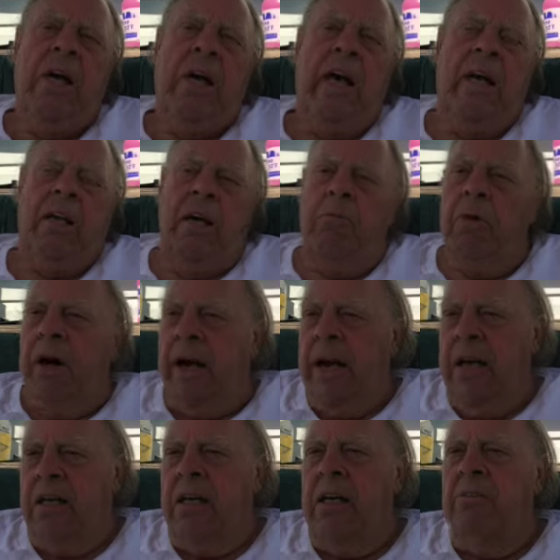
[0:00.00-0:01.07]
And then by
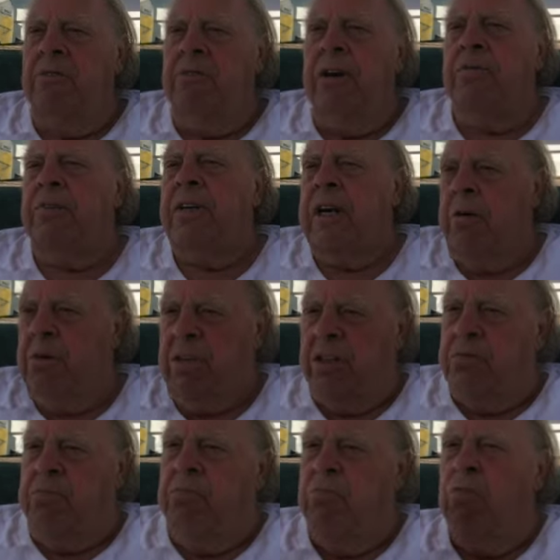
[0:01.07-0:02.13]
1850, I'm
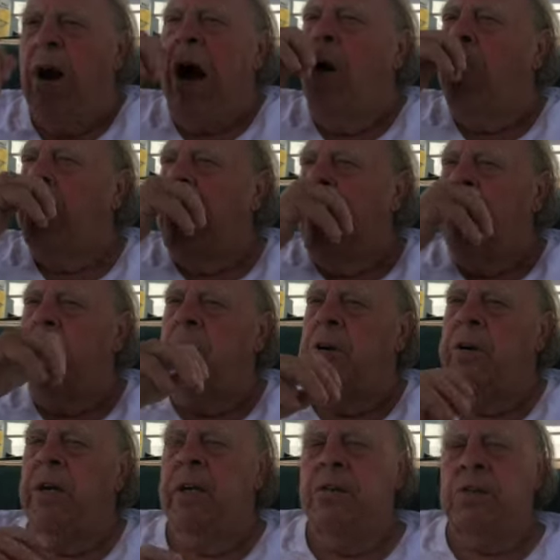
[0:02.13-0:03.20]
just round
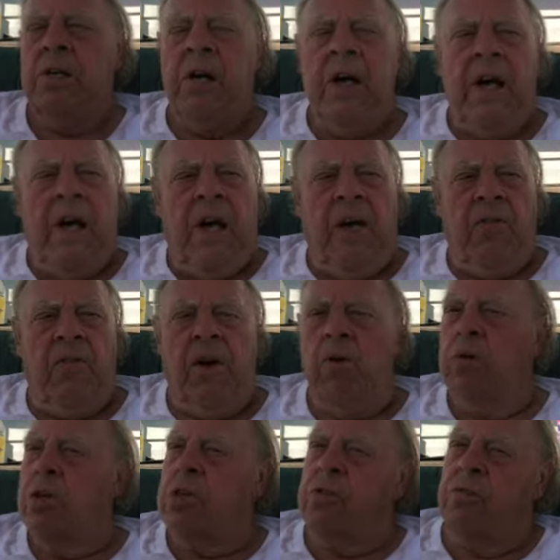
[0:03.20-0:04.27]
numbering this, there
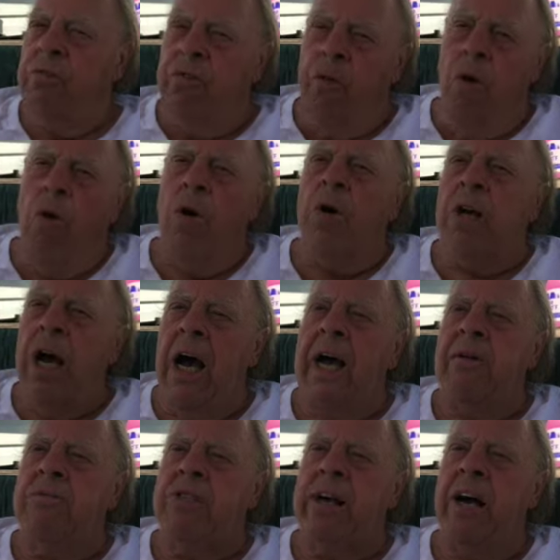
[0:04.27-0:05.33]
was 4
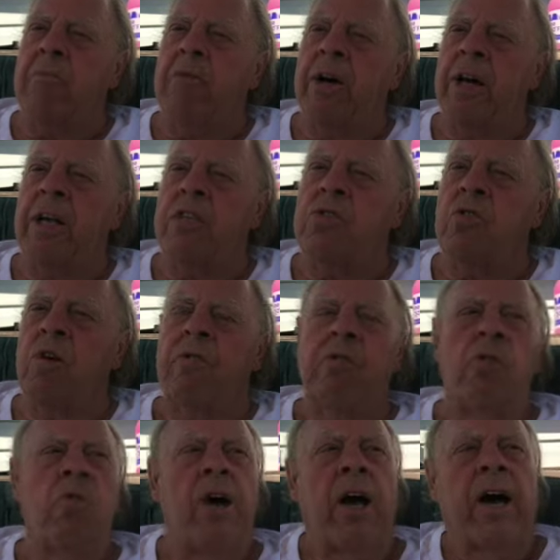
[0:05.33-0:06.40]
times that many. So if
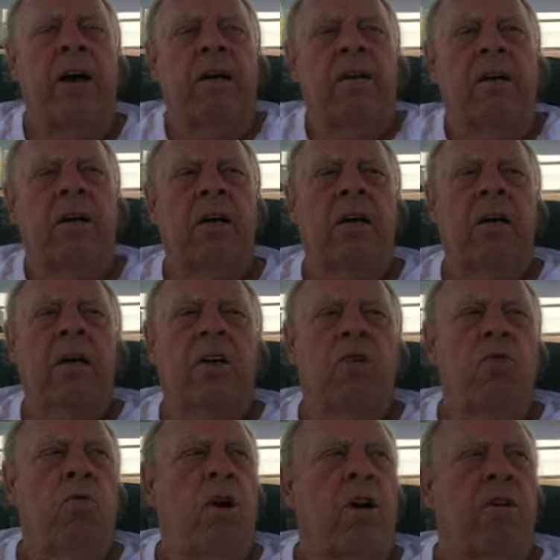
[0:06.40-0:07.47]
you had
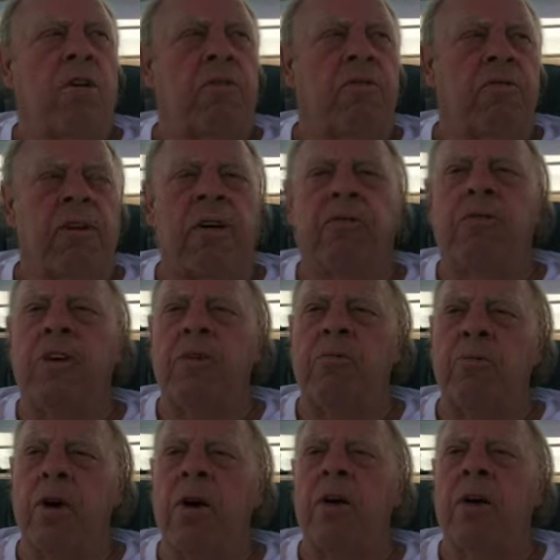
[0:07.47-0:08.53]
250
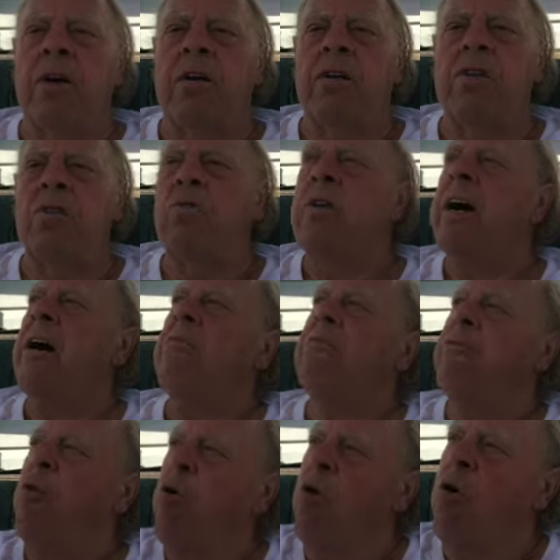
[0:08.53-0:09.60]
million, you'd have
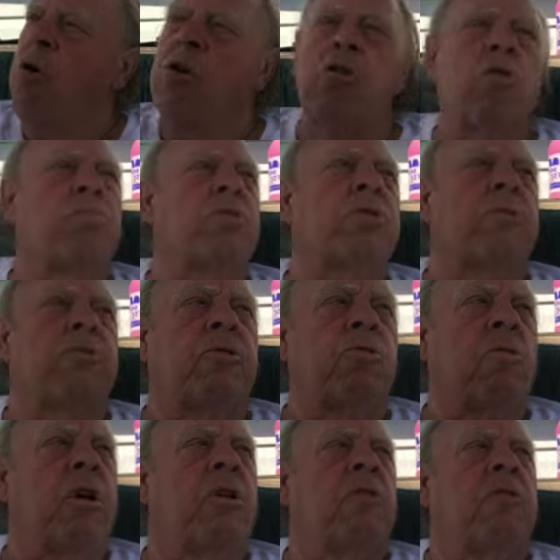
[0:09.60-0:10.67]
4 groups of
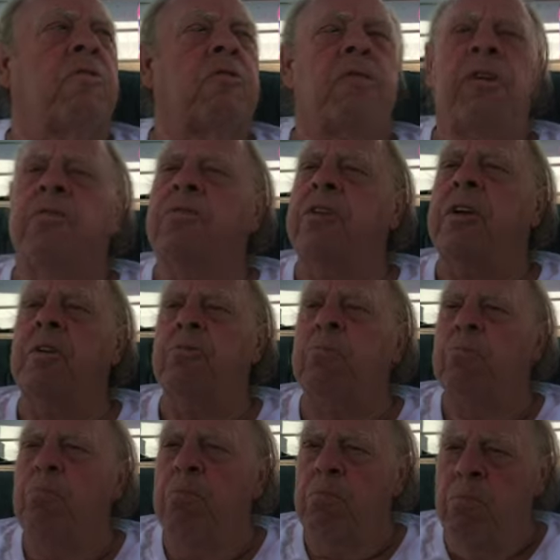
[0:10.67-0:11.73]
250
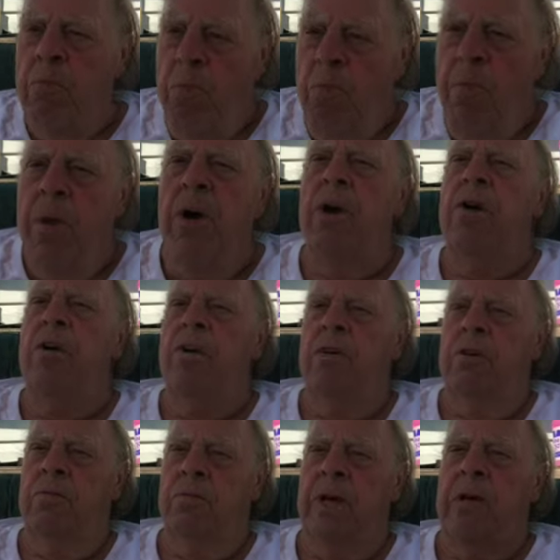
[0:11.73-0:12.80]

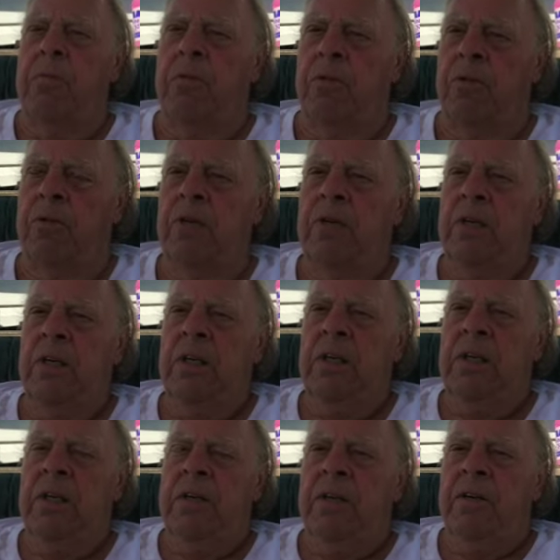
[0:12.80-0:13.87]
million people
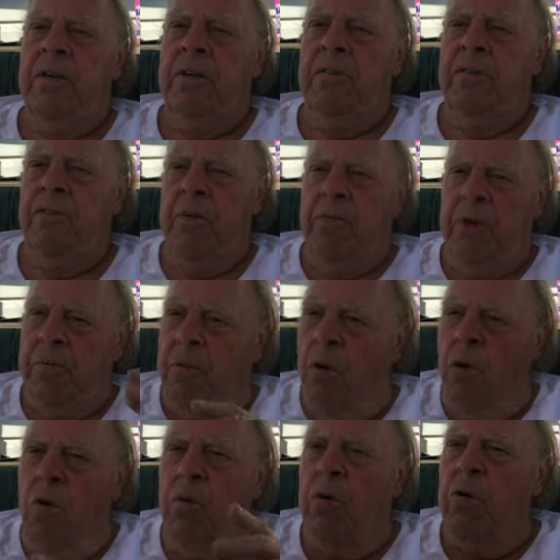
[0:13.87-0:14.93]
from the
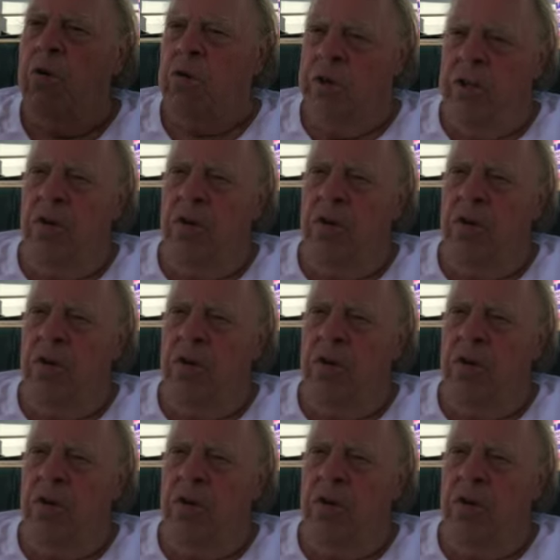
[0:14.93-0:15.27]
whole, you